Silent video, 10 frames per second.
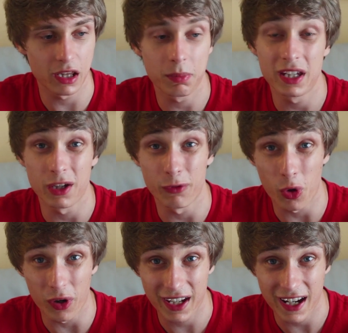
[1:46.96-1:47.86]
the peak of
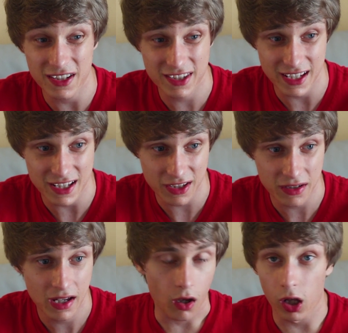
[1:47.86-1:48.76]
hurricane
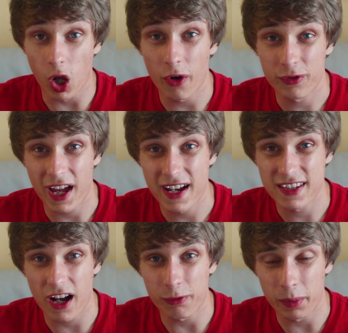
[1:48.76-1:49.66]
season. A lot of
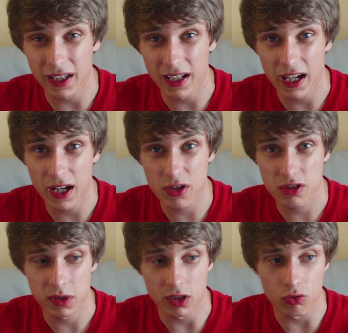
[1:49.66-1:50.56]
days I've been here, there's
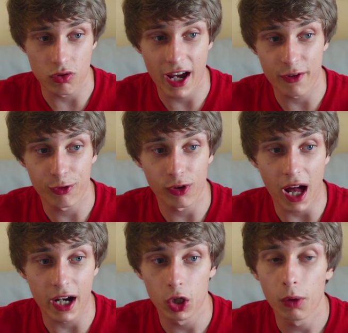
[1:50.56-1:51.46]
been a red
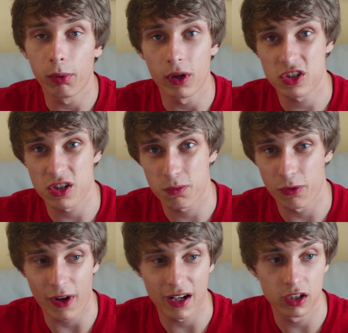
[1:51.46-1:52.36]
flag up, which has
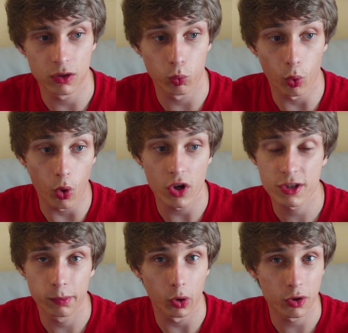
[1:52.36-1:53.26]
prevented water
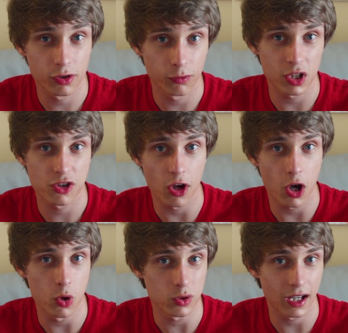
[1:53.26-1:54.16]
sports, of which the
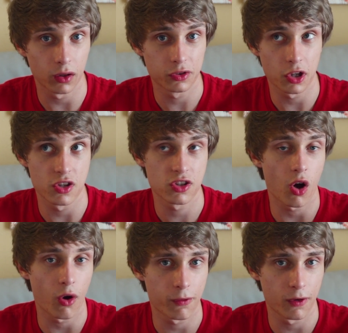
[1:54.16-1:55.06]
hotel does
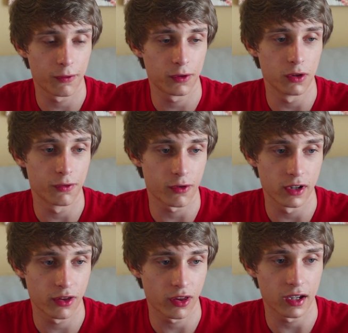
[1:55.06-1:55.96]
offer a few
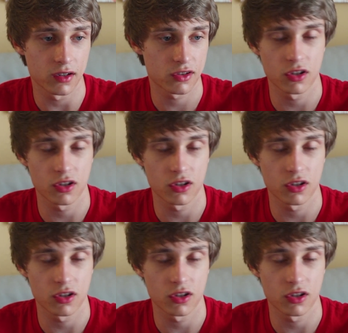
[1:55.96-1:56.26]
free things,